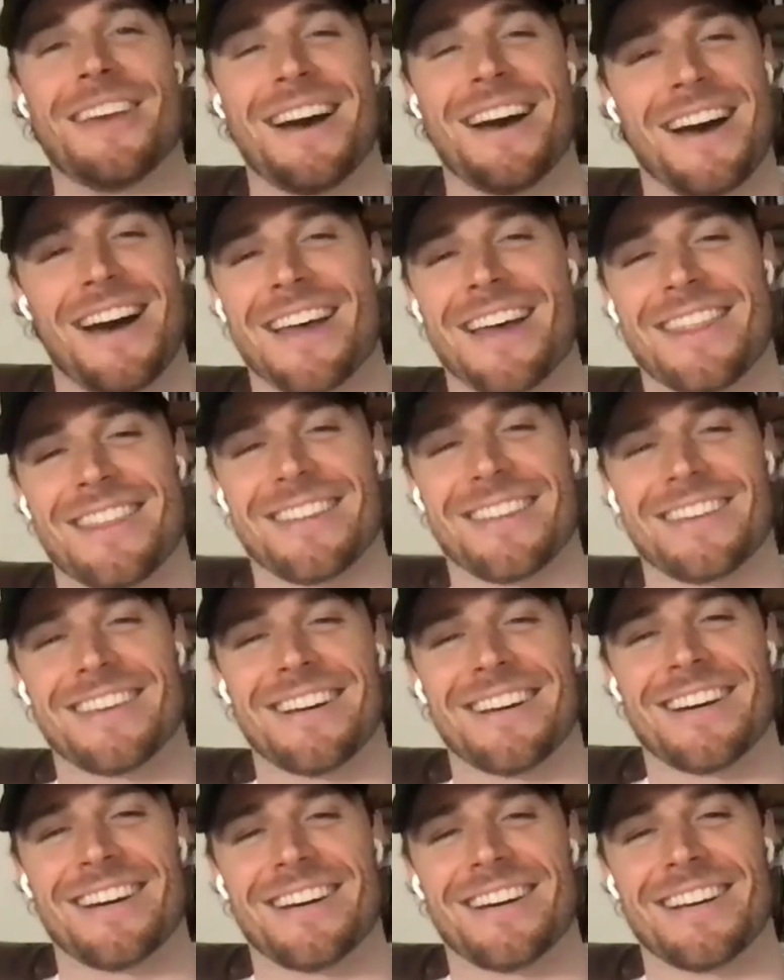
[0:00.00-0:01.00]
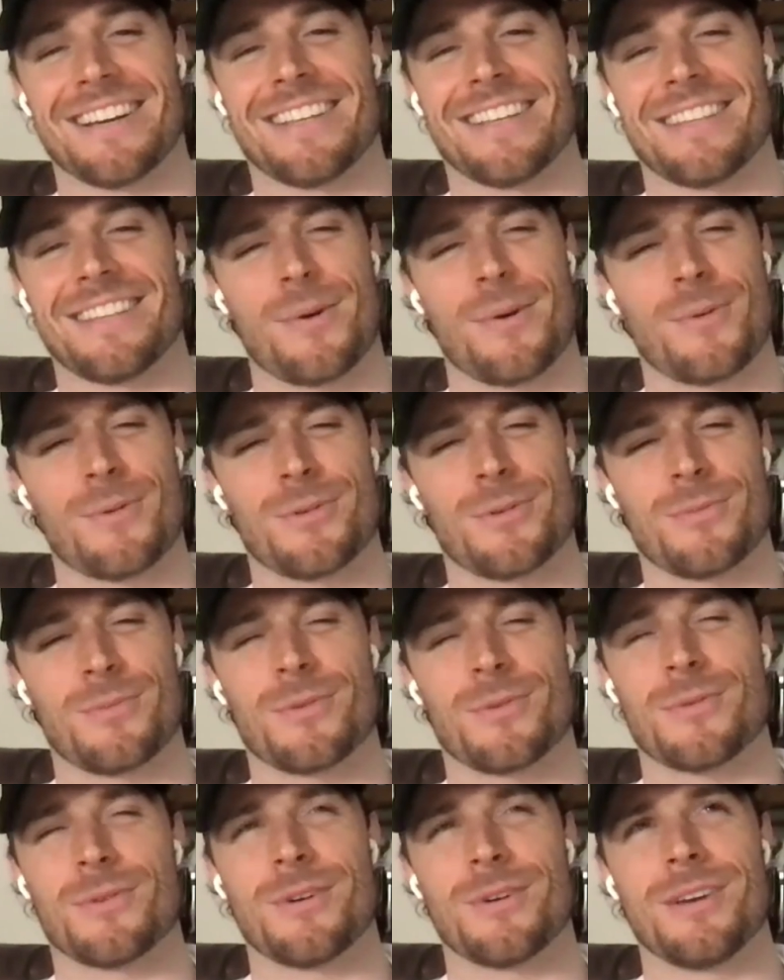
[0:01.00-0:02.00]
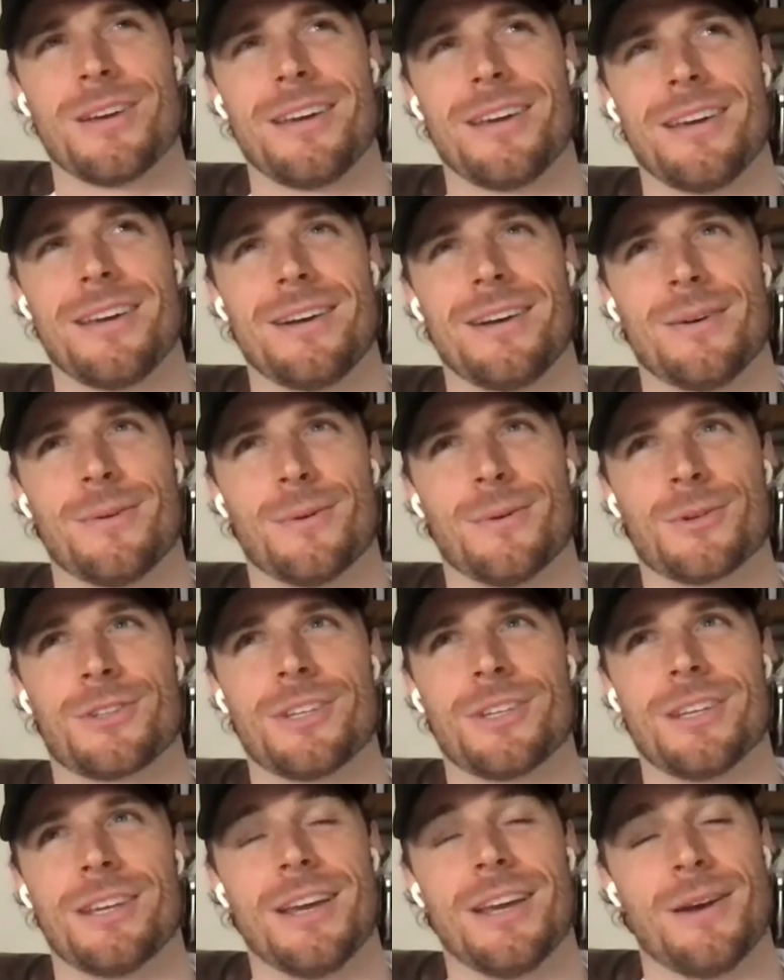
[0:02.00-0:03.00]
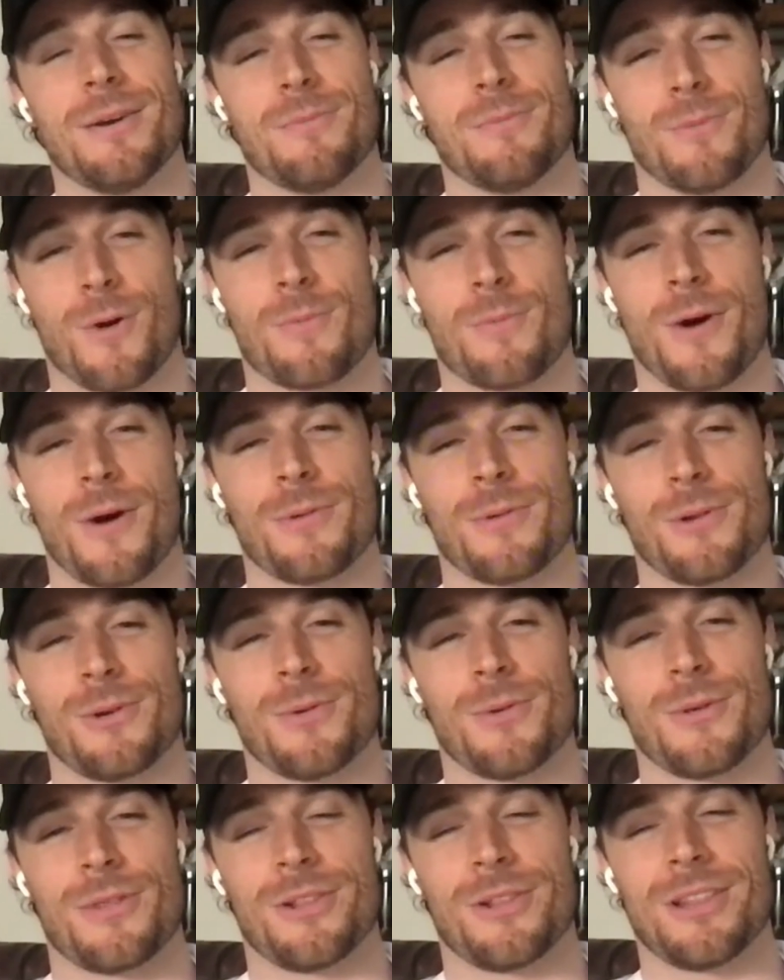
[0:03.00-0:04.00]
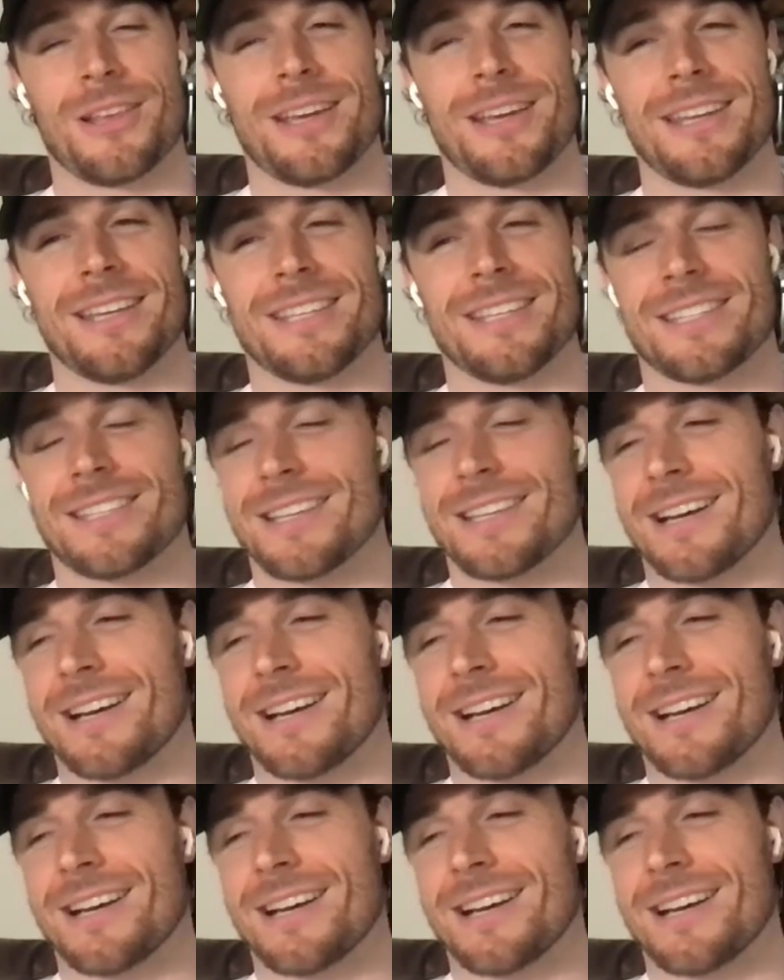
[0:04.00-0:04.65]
yeah, I think yeah, we'll see. More popular with the ladies.